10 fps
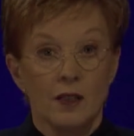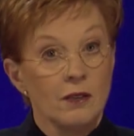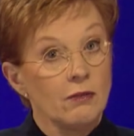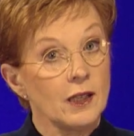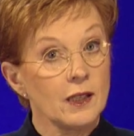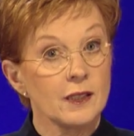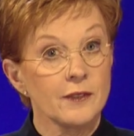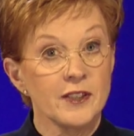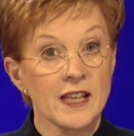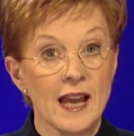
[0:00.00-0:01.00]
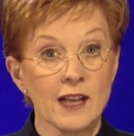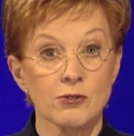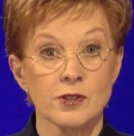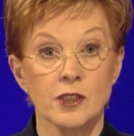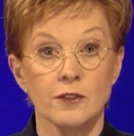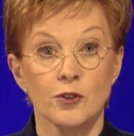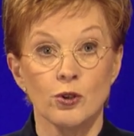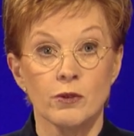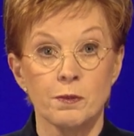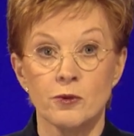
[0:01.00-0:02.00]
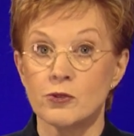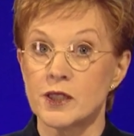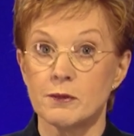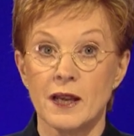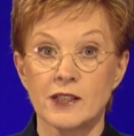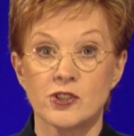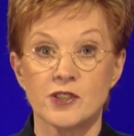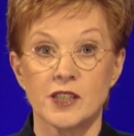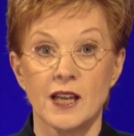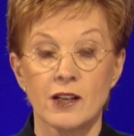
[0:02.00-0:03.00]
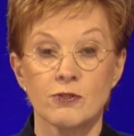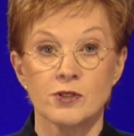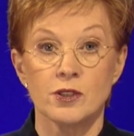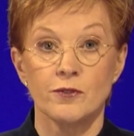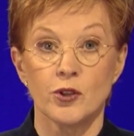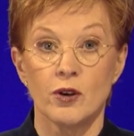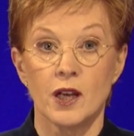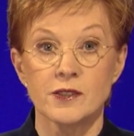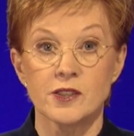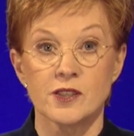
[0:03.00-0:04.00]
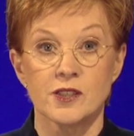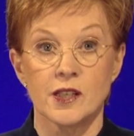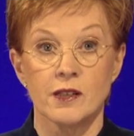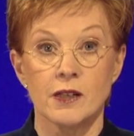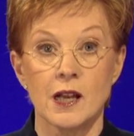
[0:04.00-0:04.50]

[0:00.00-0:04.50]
Well, if the accuracy of your reporting matches the accuracy of your answers, Sarah,